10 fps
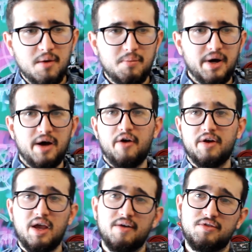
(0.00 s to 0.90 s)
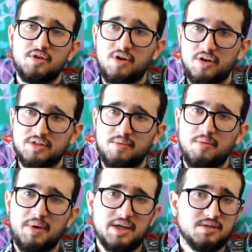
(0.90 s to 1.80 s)
But I already have 2 cars that
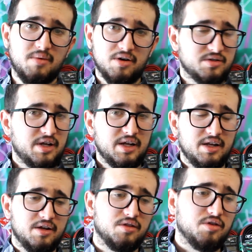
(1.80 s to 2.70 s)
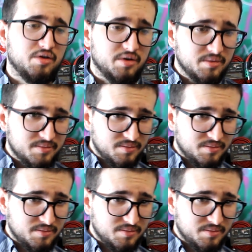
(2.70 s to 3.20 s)
won't pass smog, so I didn't need a third.